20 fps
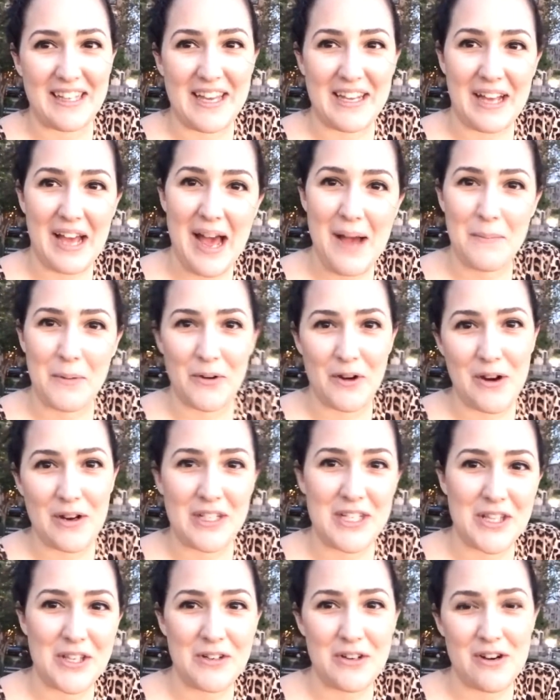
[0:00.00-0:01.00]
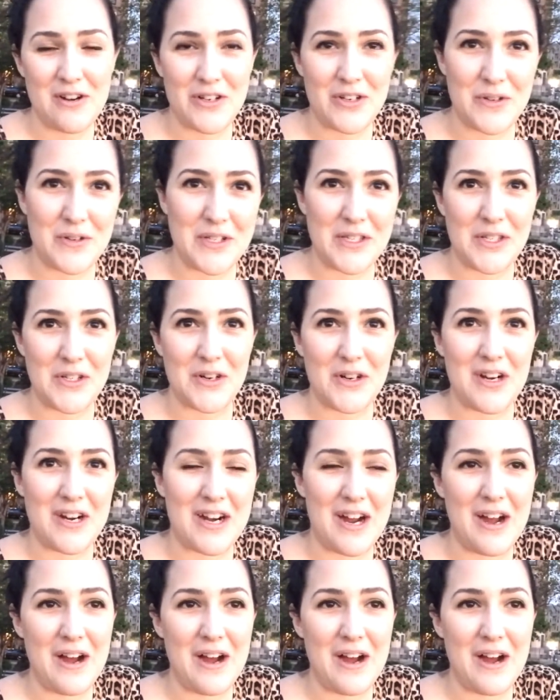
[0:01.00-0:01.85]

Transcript: Like, I'm going to the grocery store.